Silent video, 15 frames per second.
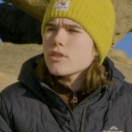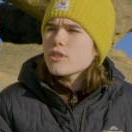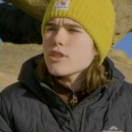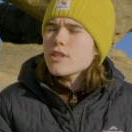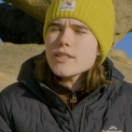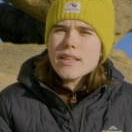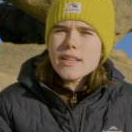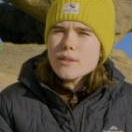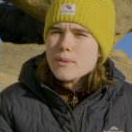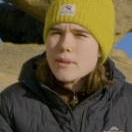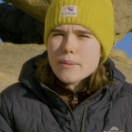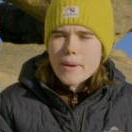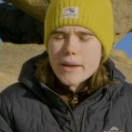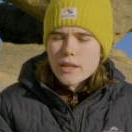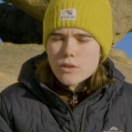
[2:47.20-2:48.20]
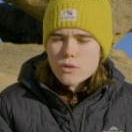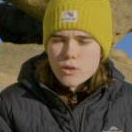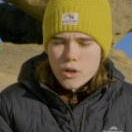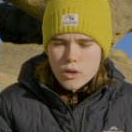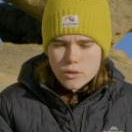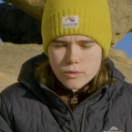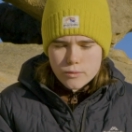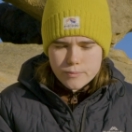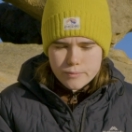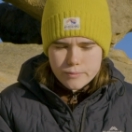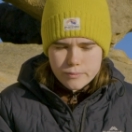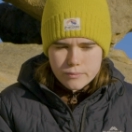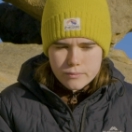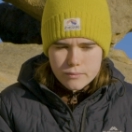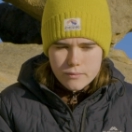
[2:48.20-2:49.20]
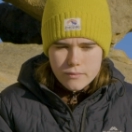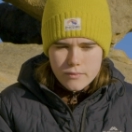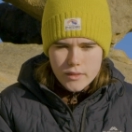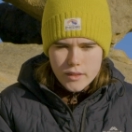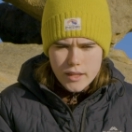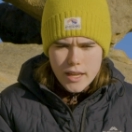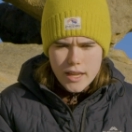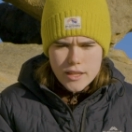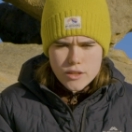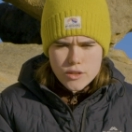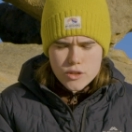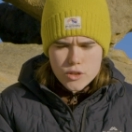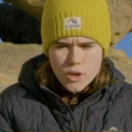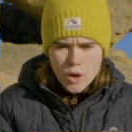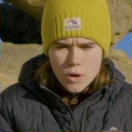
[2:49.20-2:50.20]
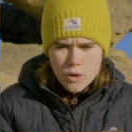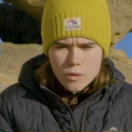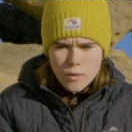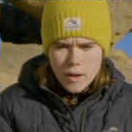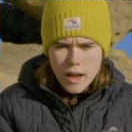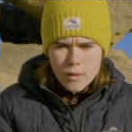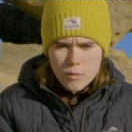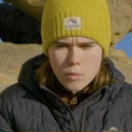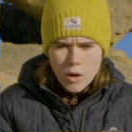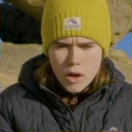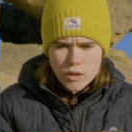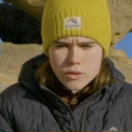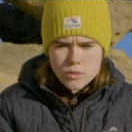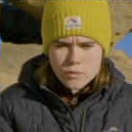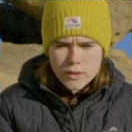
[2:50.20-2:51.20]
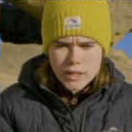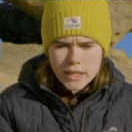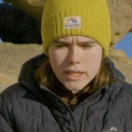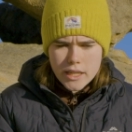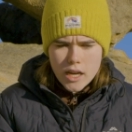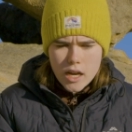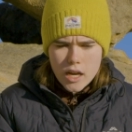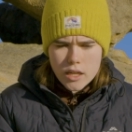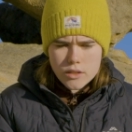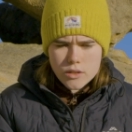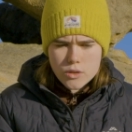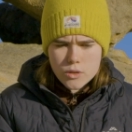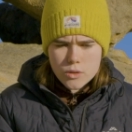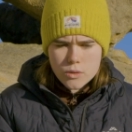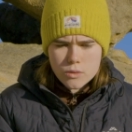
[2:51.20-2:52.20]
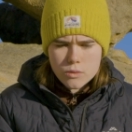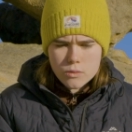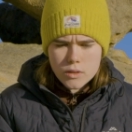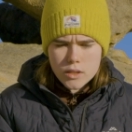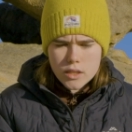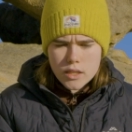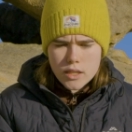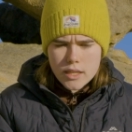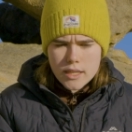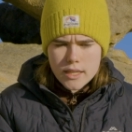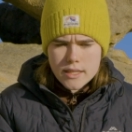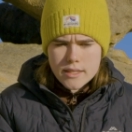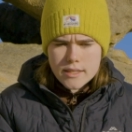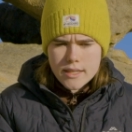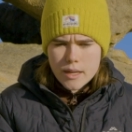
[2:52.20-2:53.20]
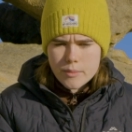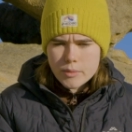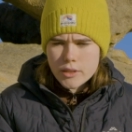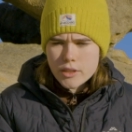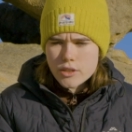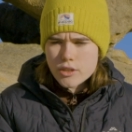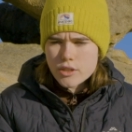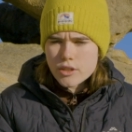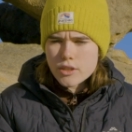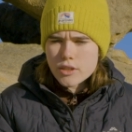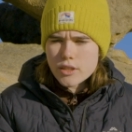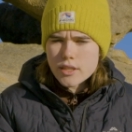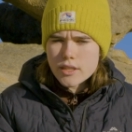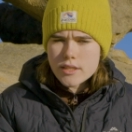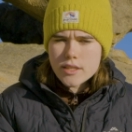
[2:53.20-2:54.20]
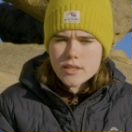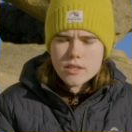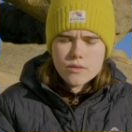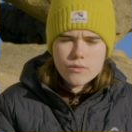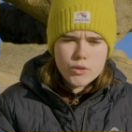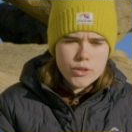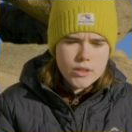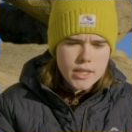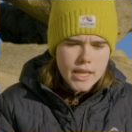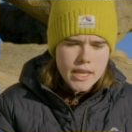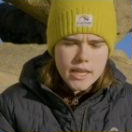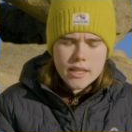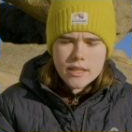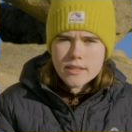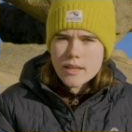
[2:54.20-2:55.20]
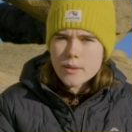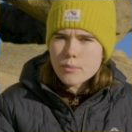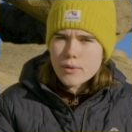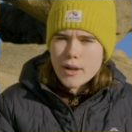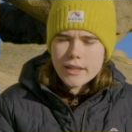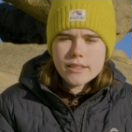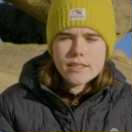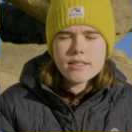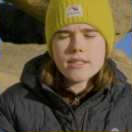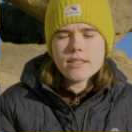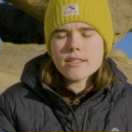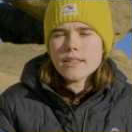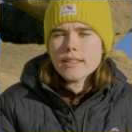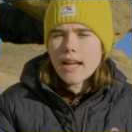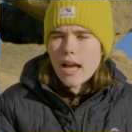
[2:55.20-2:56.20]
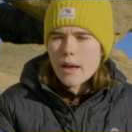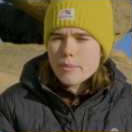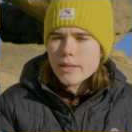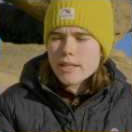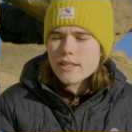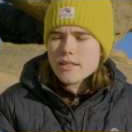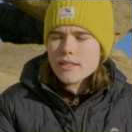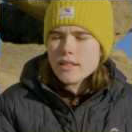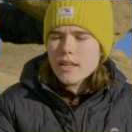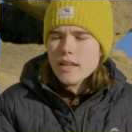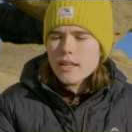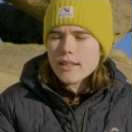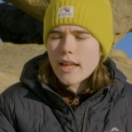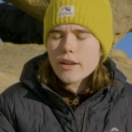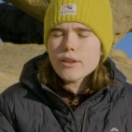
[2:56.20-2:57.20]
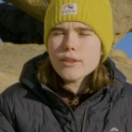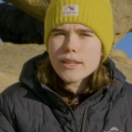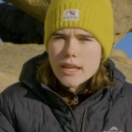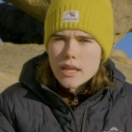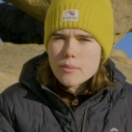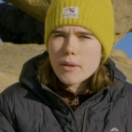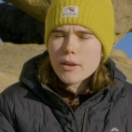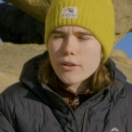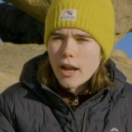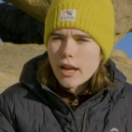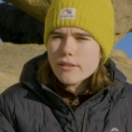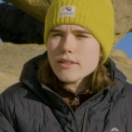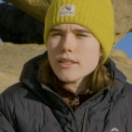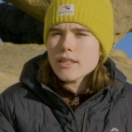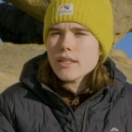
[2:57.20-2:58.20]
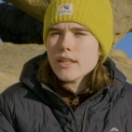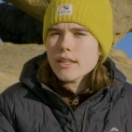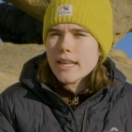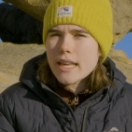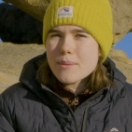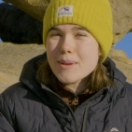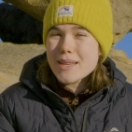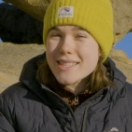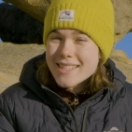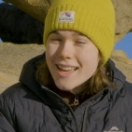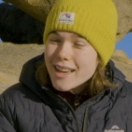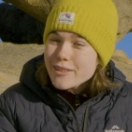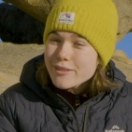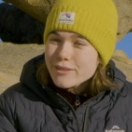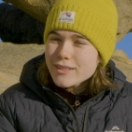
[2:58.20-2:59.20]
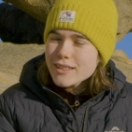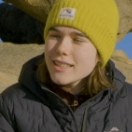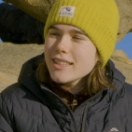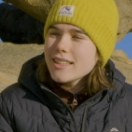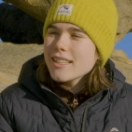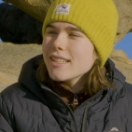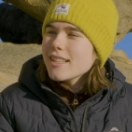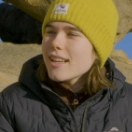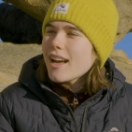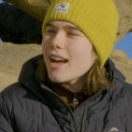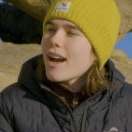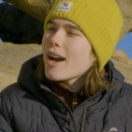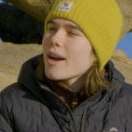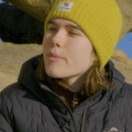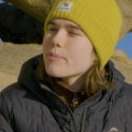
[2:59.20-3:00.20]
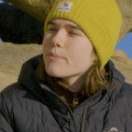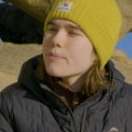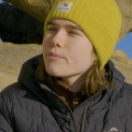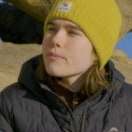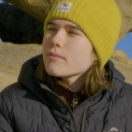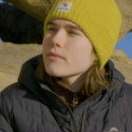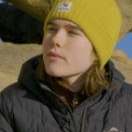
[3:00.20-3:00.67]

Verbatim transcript: just things within my control. And so I worked really hard to establish consistent routines and practices and habits that could keep me grounded, keep me safe, um,